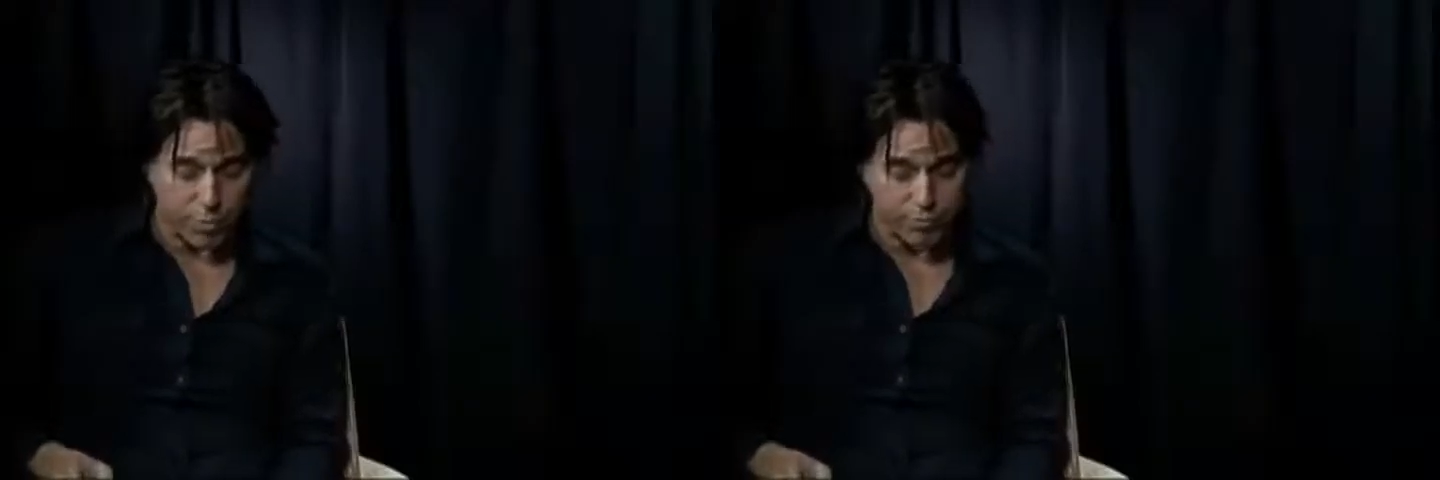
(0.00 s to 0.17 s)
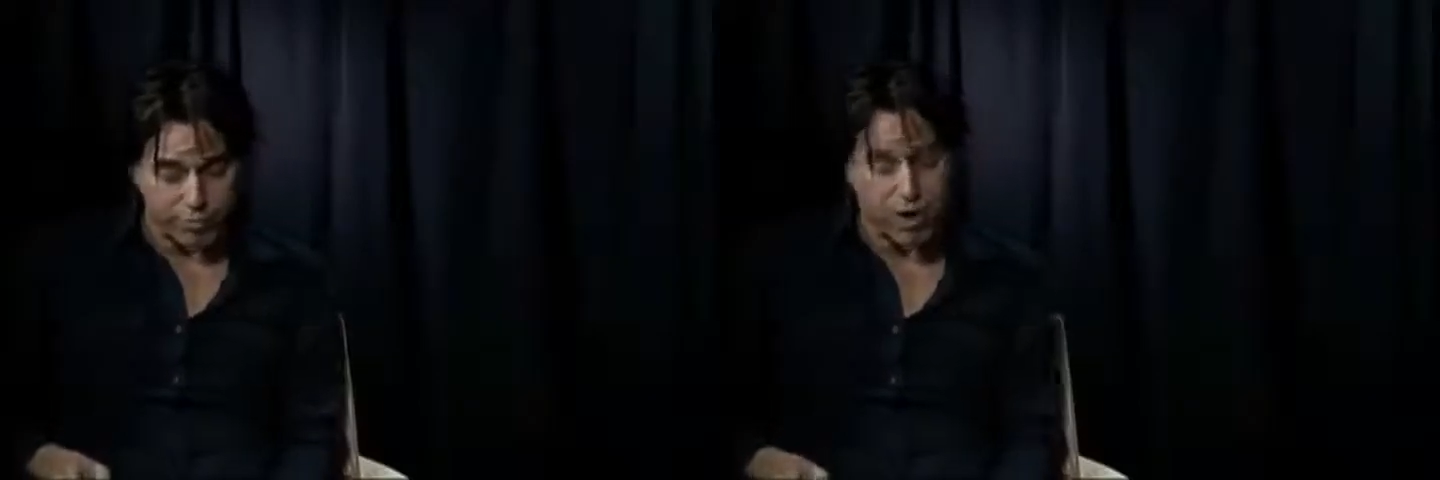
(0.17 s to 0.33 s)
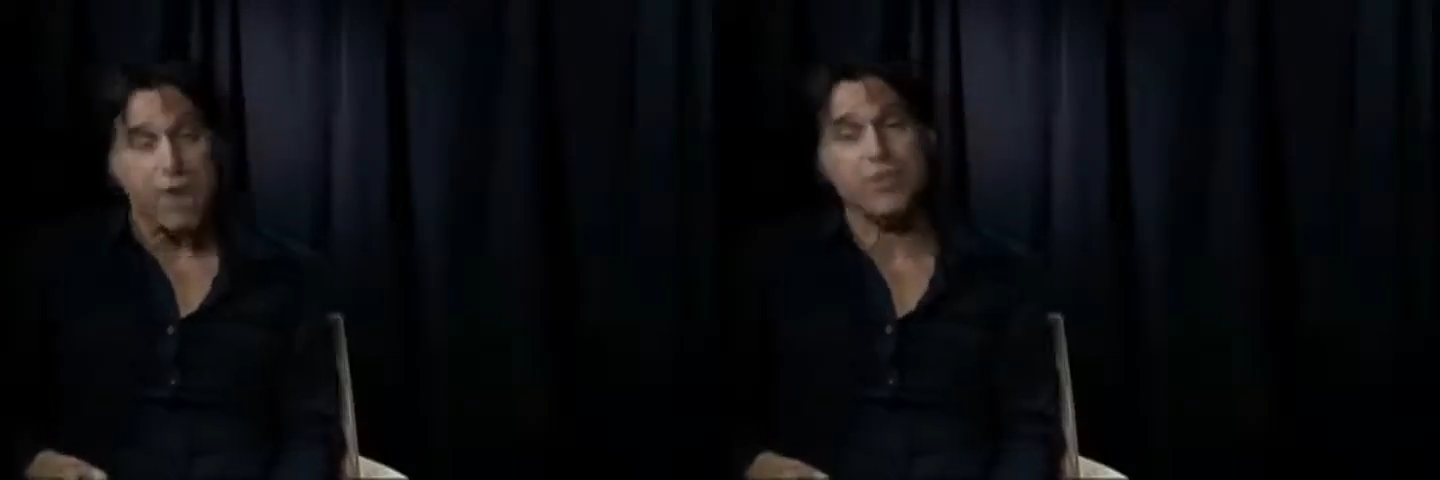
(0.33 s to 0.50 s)

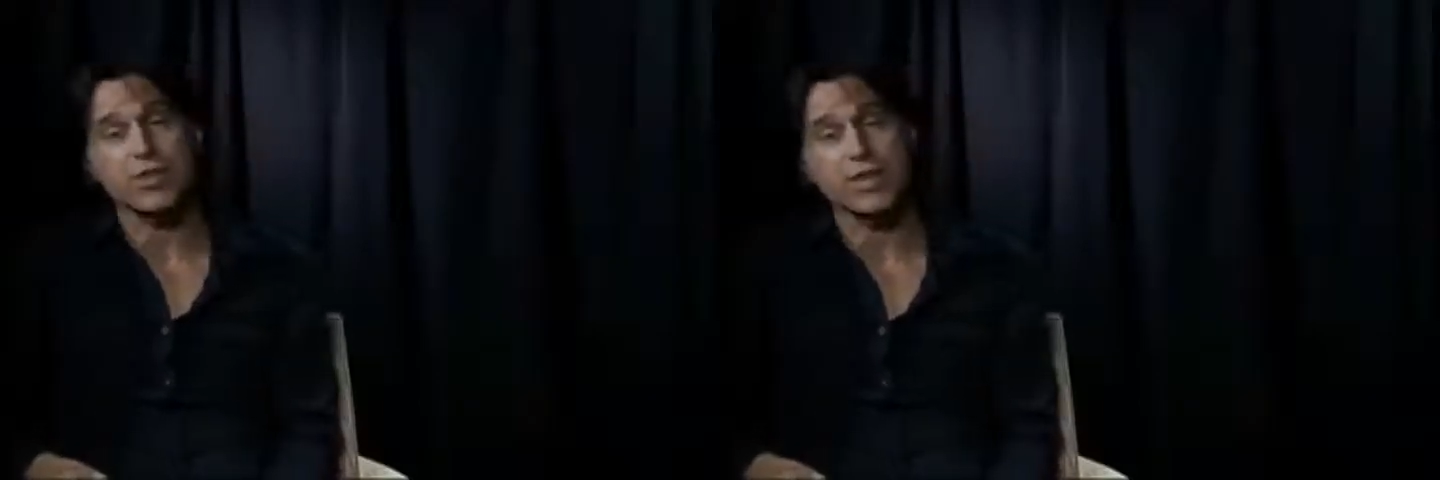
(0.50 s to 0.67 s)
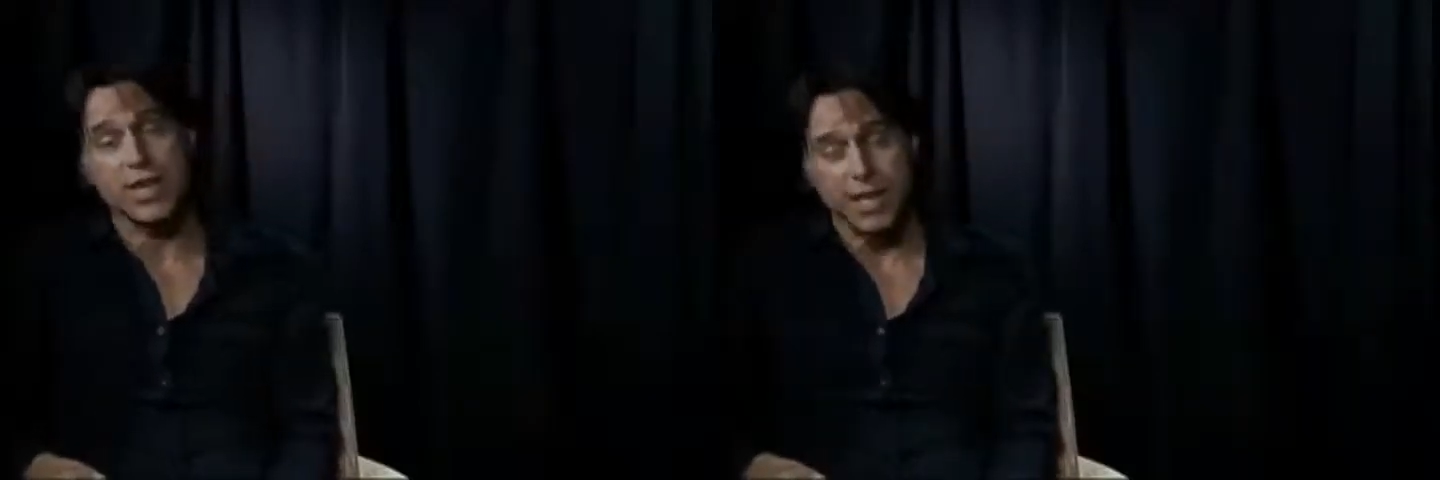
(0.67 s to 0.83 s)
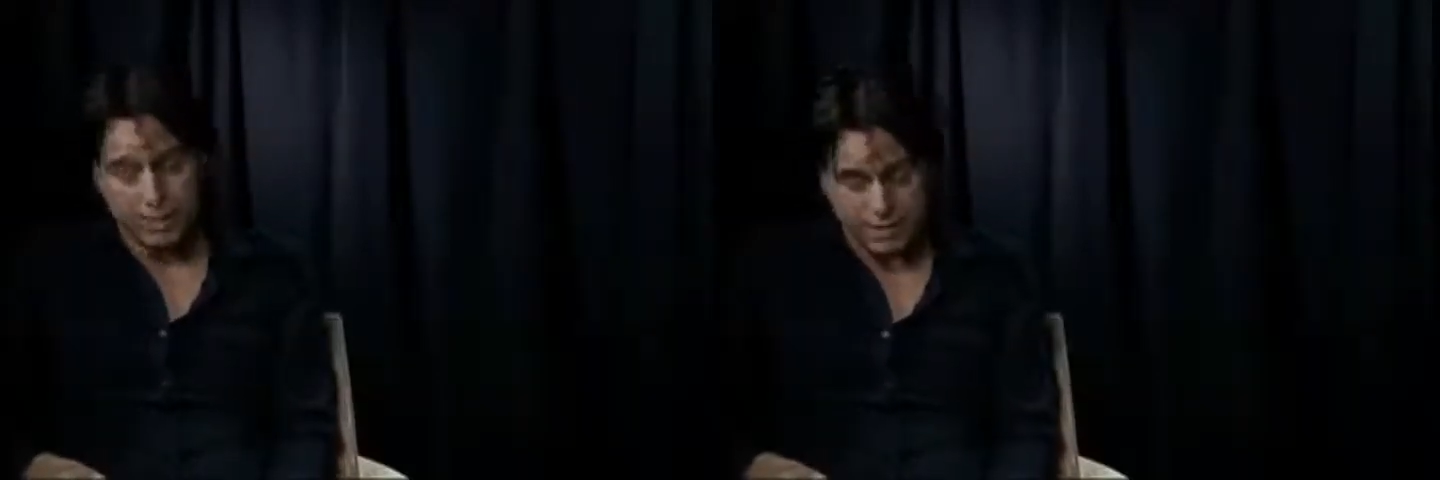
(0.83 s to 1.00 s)

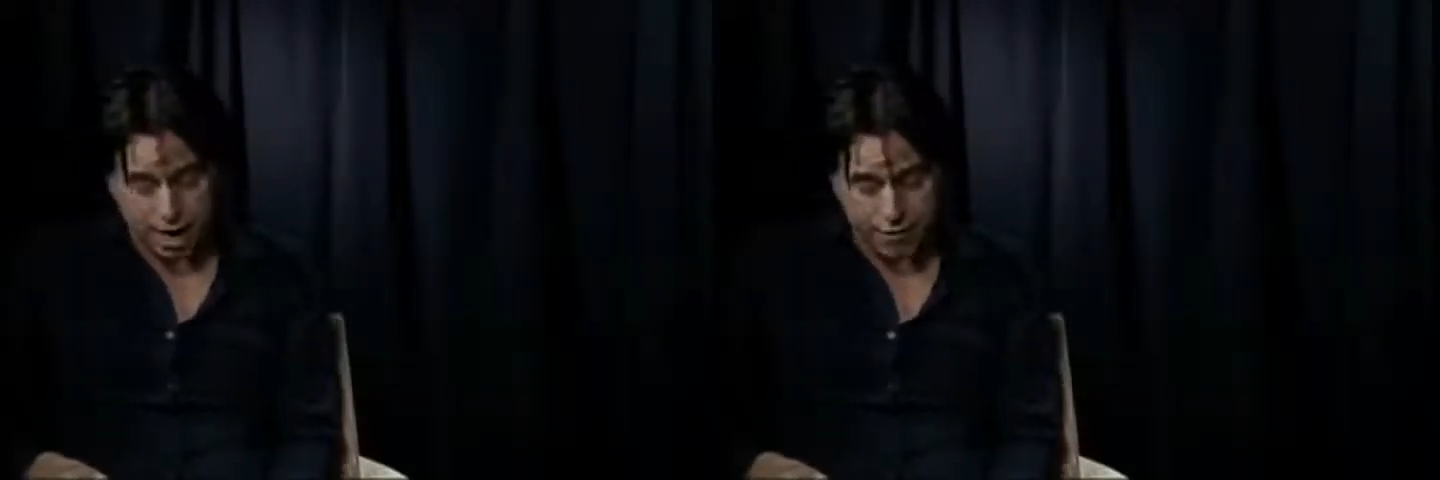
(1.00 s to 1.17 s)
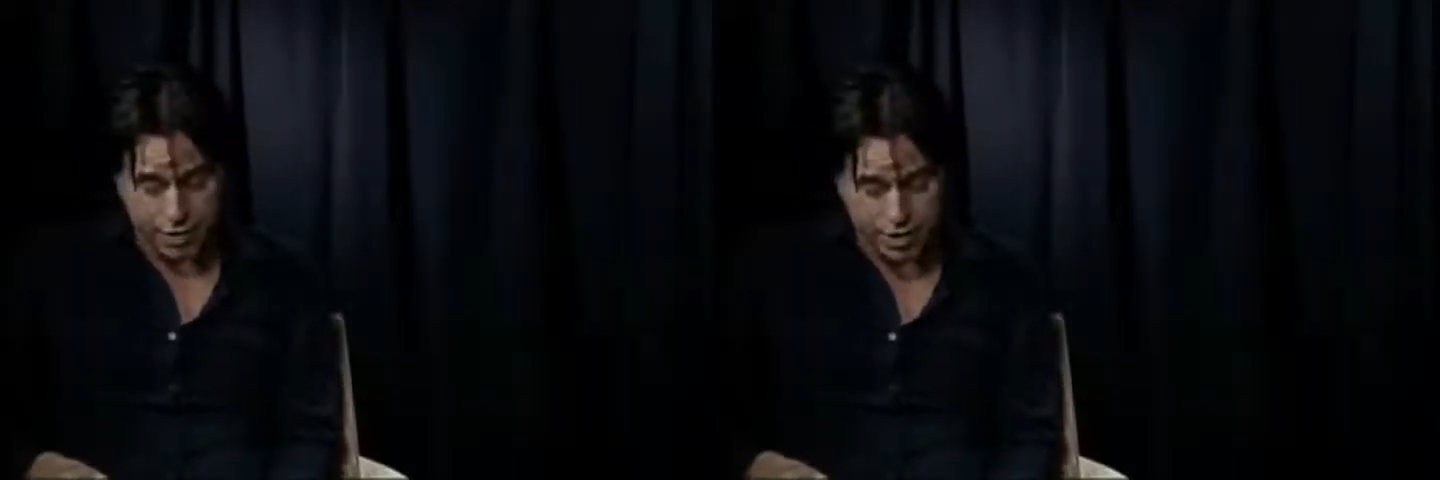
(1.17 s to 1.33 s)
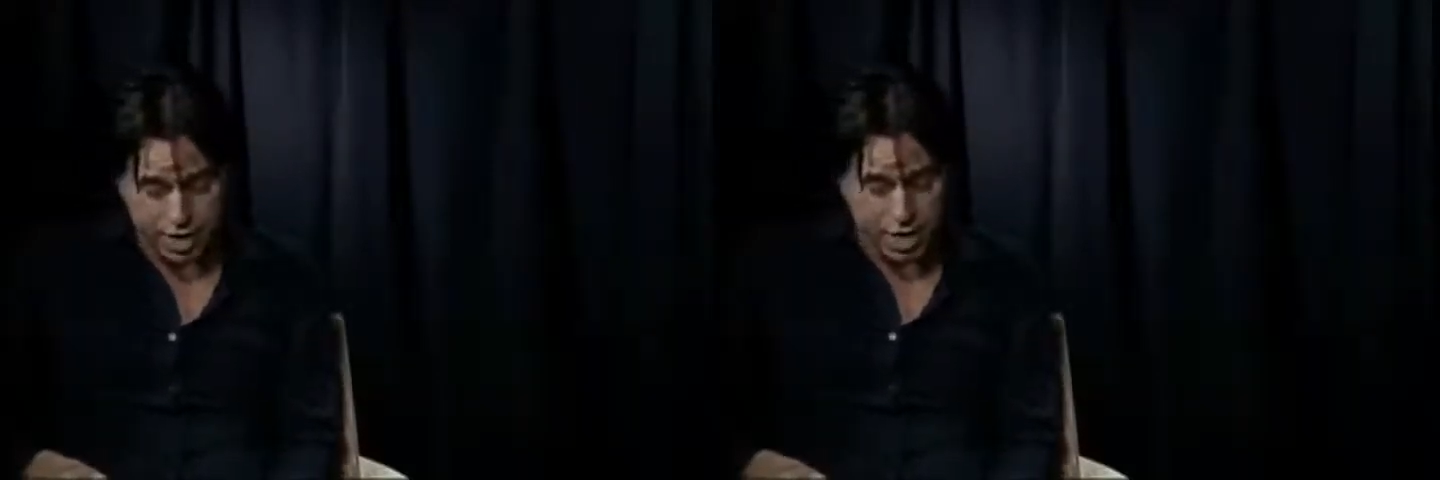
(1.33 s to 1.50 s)
privacy and
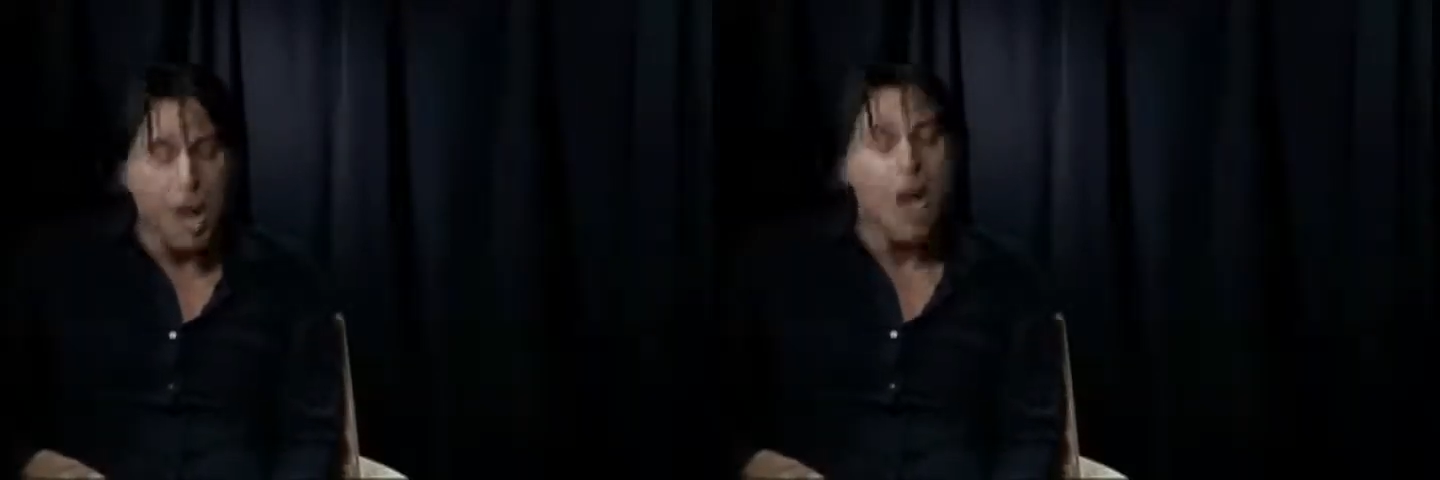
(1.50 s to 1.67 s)
sovereignty